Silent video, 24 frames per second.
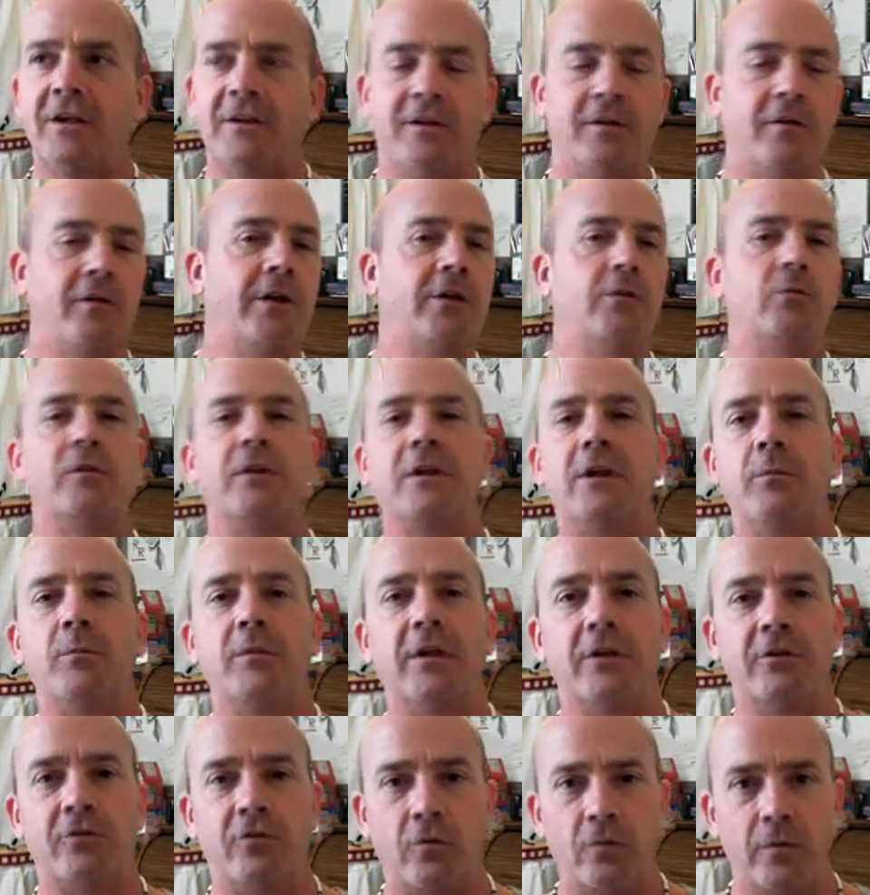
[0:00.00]
He would give
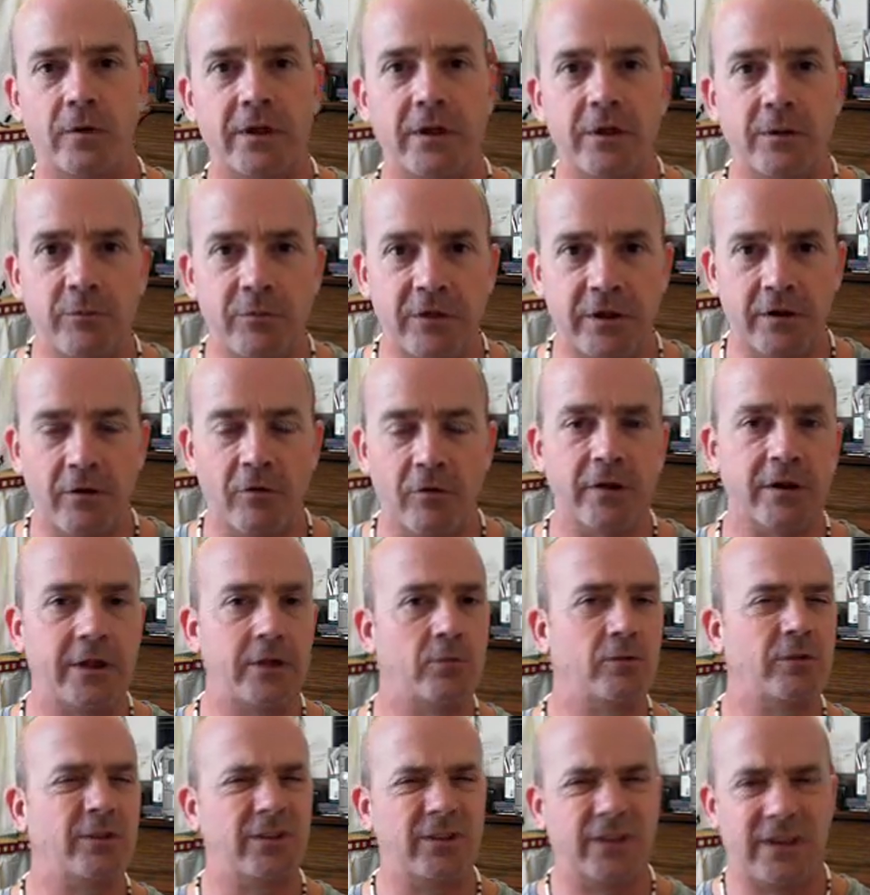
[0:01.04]
me a dream, and He
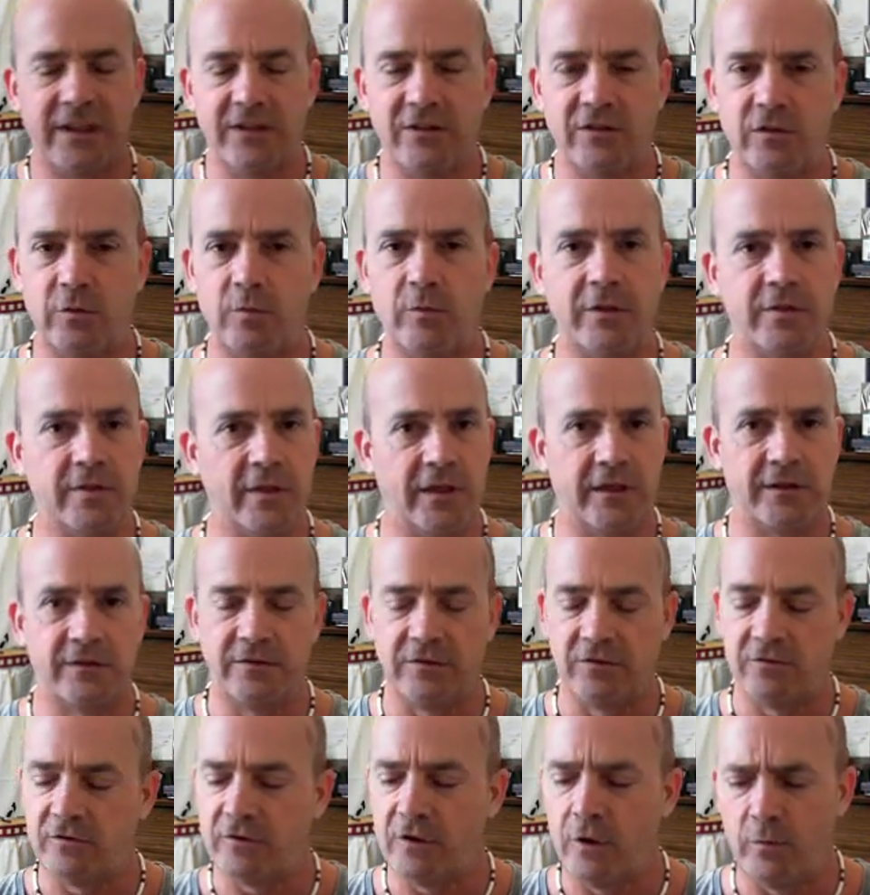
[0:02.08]
would teach me
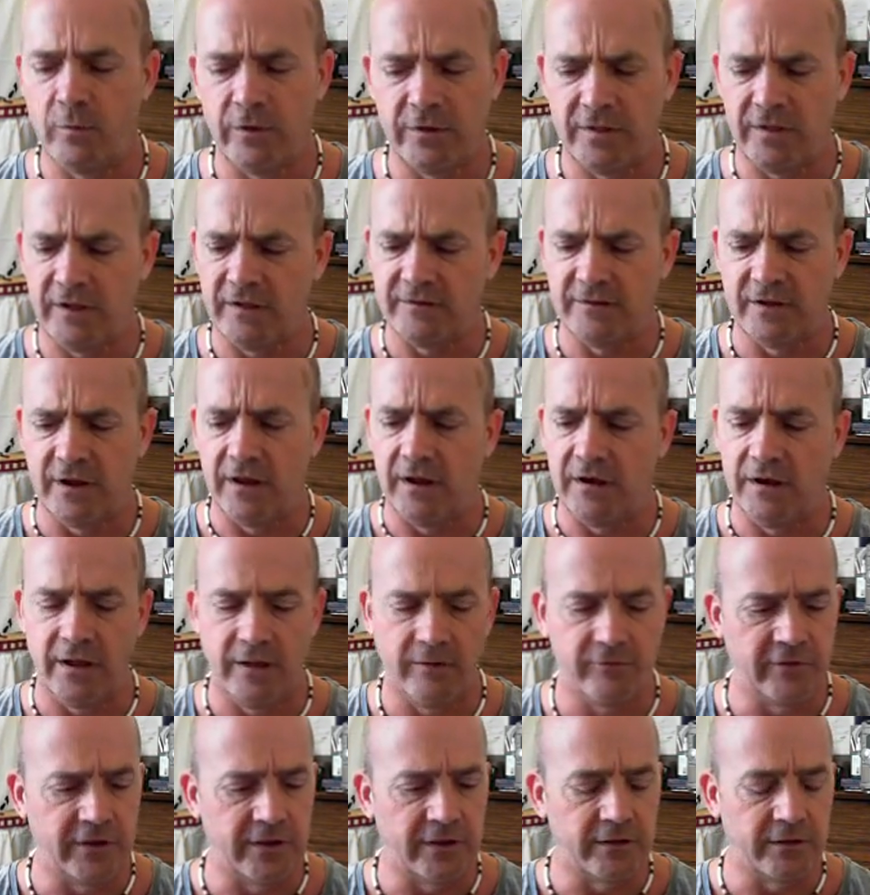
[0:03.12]
things and show me things, and I
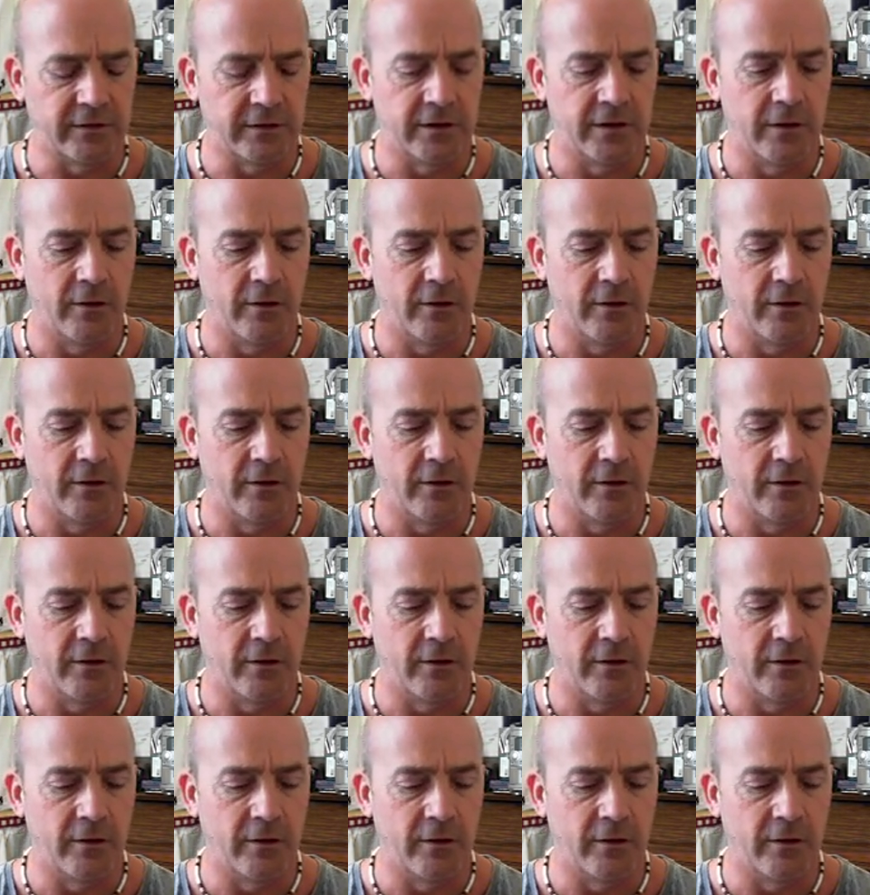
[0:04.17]
loved it,